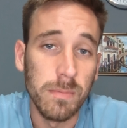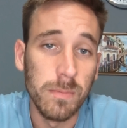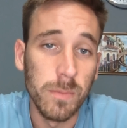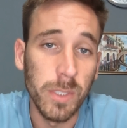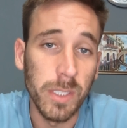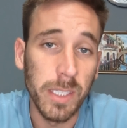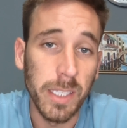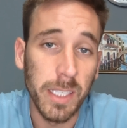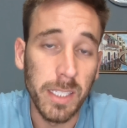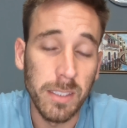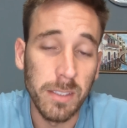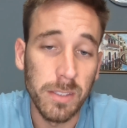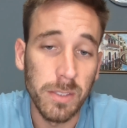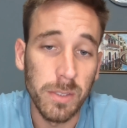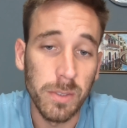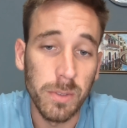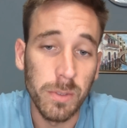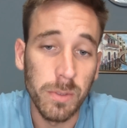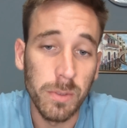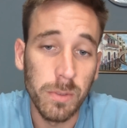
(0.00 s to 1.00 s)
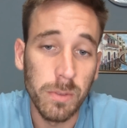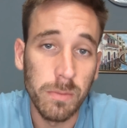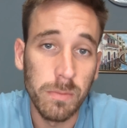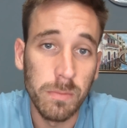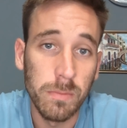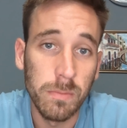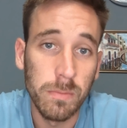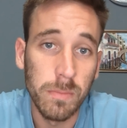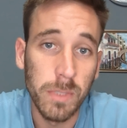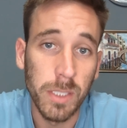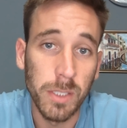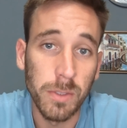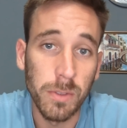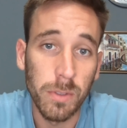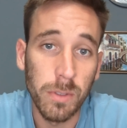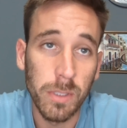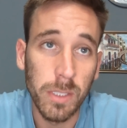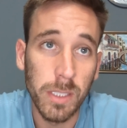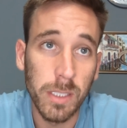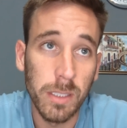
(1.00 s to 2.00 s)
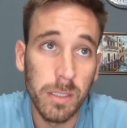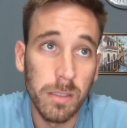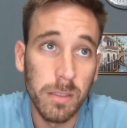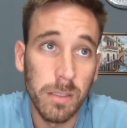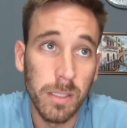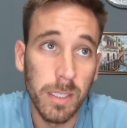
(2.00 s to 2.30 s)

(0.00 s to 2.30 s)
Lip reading: Really getting to enjoy